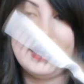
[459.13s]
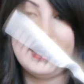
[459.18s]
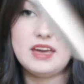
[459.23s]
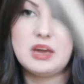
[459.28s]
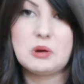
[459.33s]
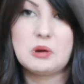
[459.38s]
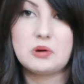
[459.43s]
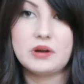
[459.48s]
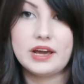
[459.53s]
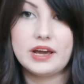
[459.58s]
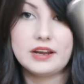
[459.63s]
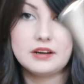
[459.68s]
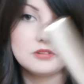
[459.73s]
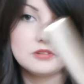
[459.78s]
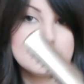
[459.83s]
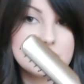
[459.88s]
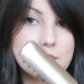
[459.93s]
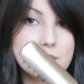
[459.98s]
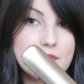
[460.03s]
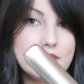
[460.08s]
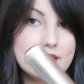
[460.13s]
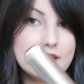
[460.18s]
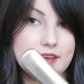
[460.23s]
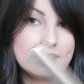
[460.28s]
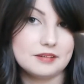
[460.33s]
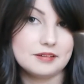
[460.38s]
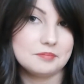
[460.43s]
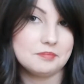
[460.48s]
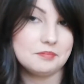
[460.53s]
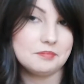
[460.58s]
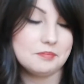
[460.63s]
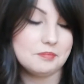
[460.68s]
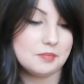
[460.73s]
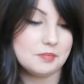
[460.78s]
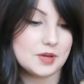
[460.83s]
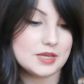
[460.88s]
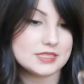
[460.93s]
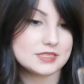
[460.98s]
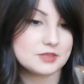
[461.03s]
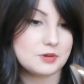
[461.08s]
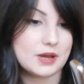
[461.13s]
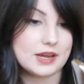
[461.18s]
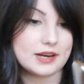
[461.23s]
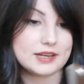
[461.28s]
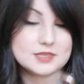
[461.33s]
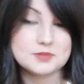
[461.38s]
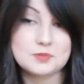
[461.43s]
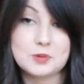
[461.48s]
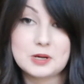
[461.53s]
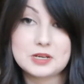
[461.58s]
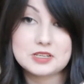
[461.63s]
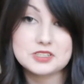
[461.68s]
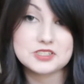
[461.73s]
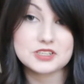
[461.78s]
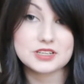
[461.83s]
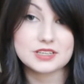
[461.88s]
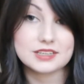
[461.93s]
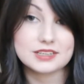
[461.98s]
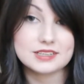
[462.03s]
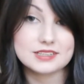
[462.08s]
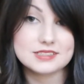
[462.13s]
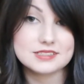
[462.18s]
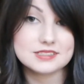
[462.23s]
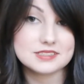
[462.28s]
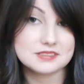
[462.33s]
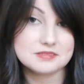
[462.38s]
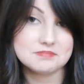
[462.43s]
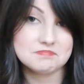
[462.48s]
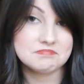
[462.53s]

8 or 9 or something. But it's quite a nice brush and it